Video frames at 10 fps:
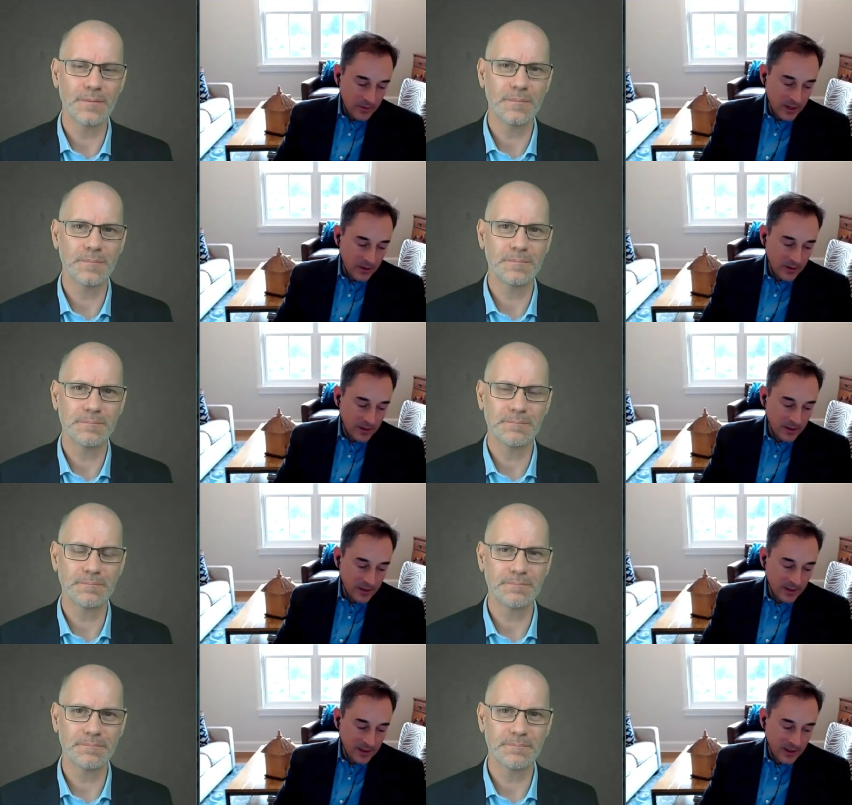Speaker 1: about
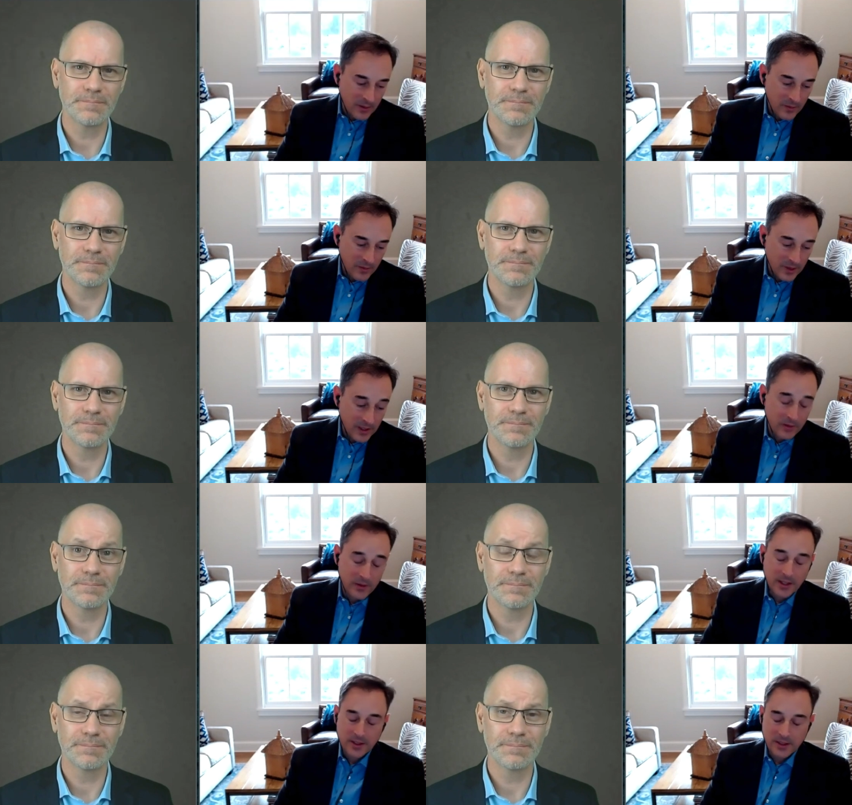in
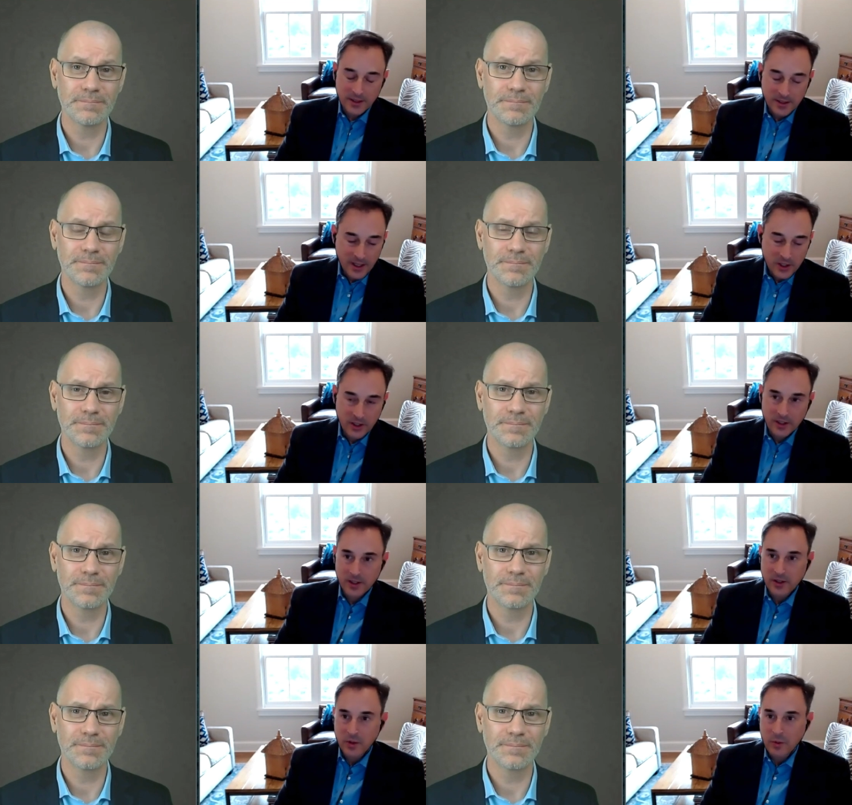advance of this
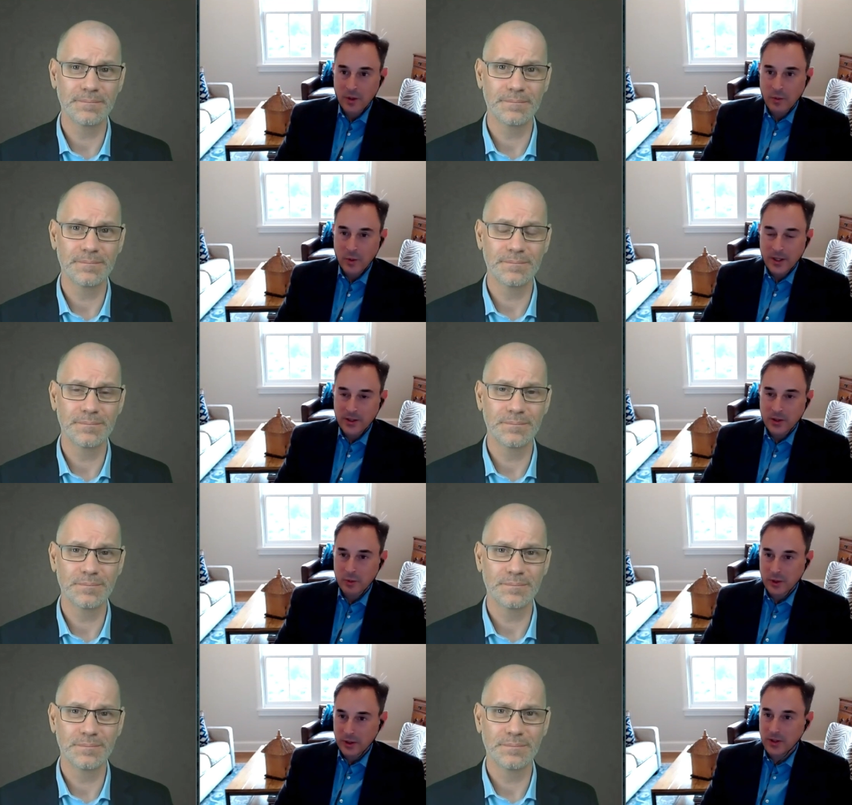session, you know, what is
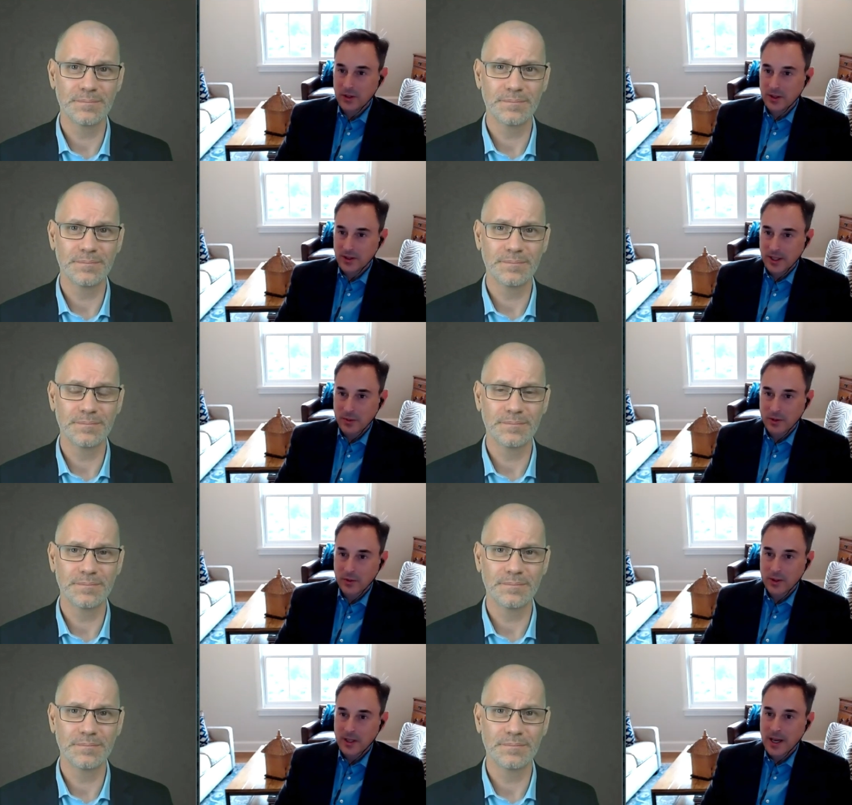a really good
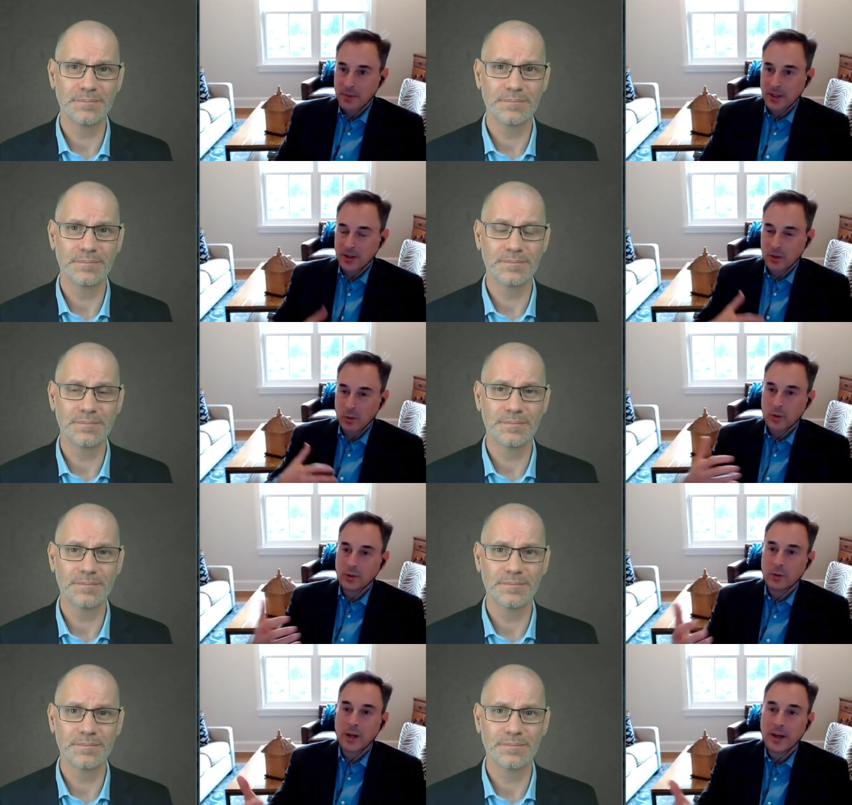example of what's happening in the
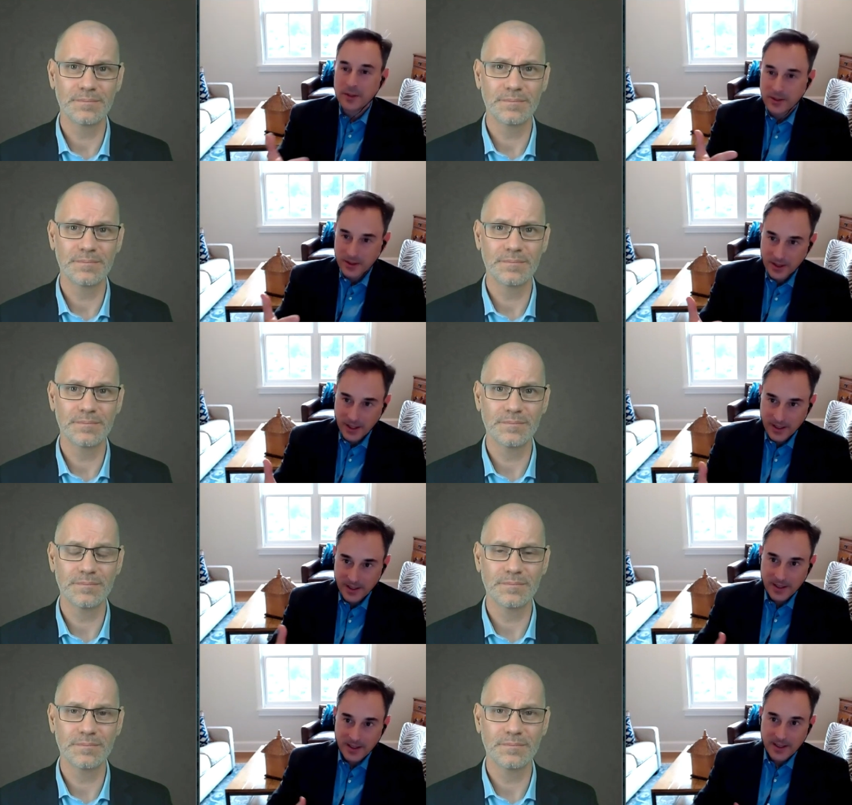world around us today?
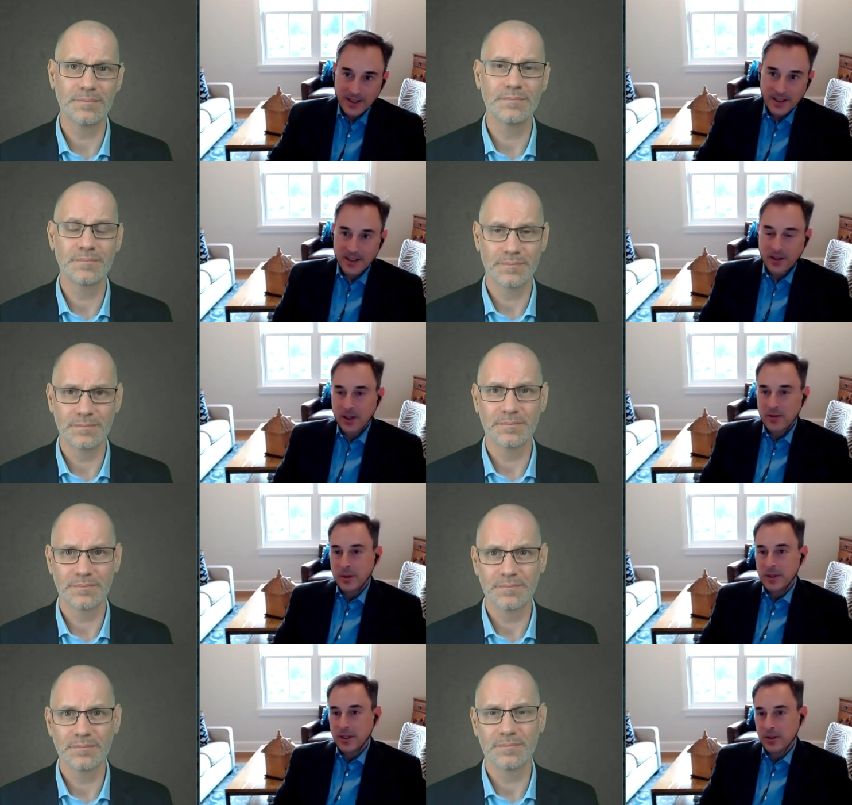And I thought of a
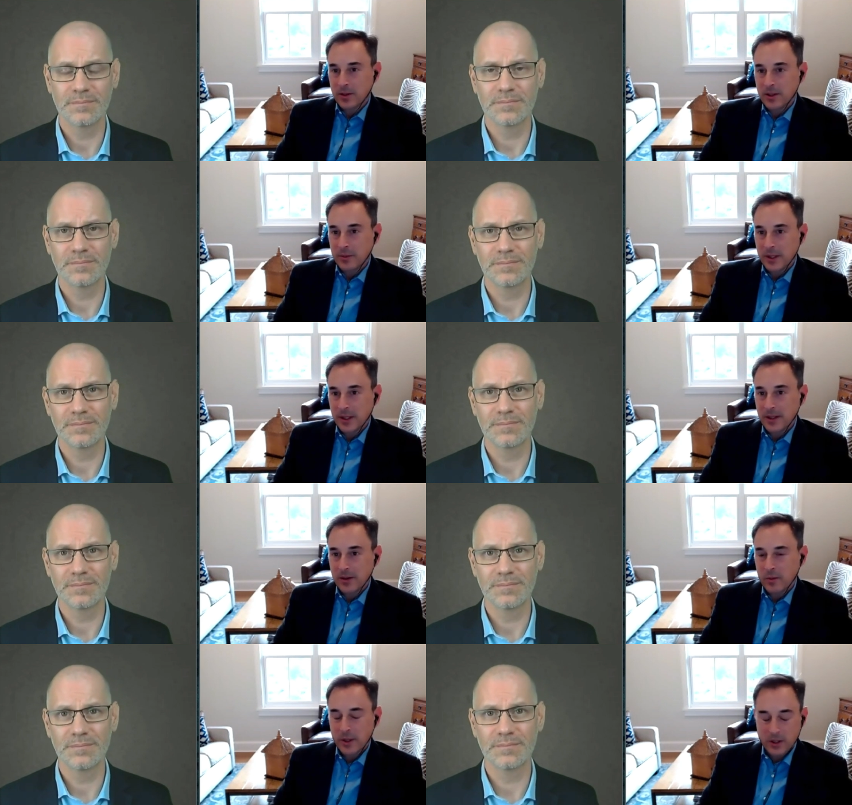particular company
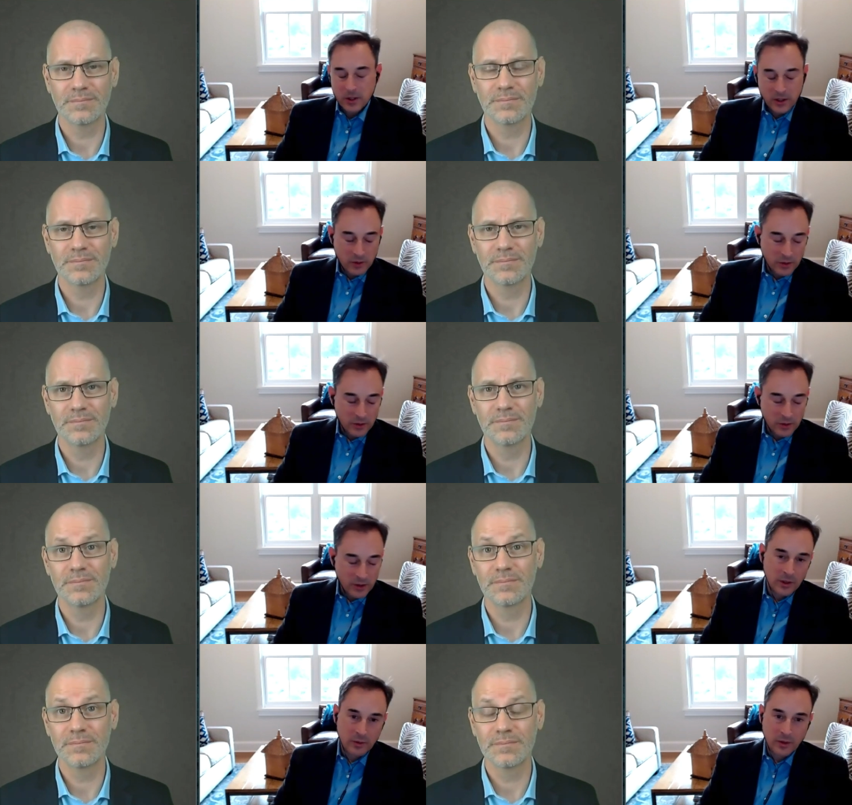that we had just recently
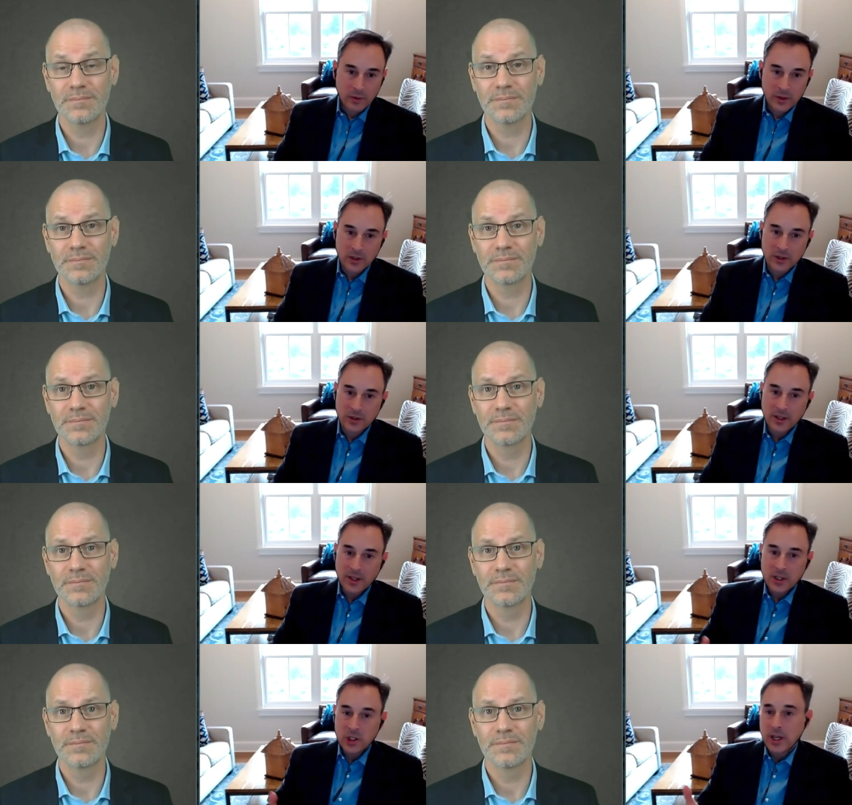worked with, which is
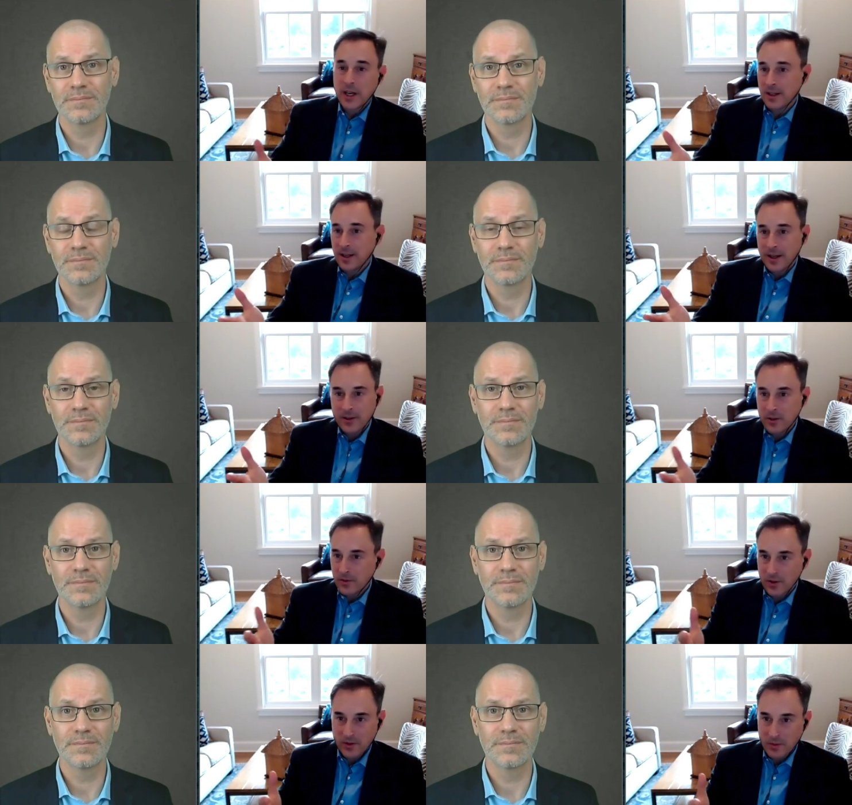Chegg. I don't know
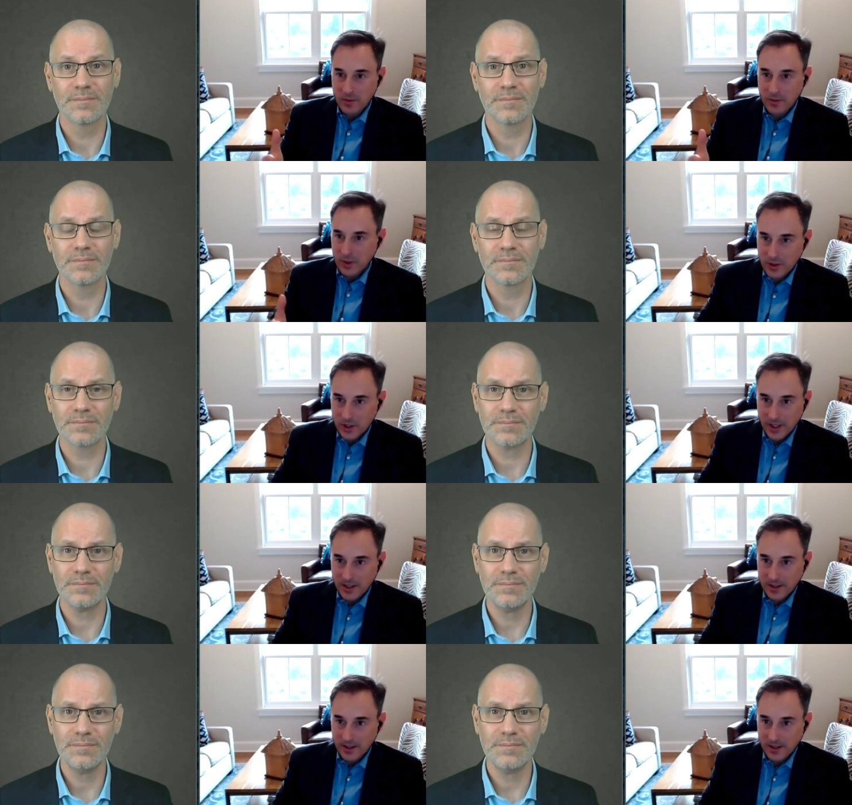if you're familiar with Chegg,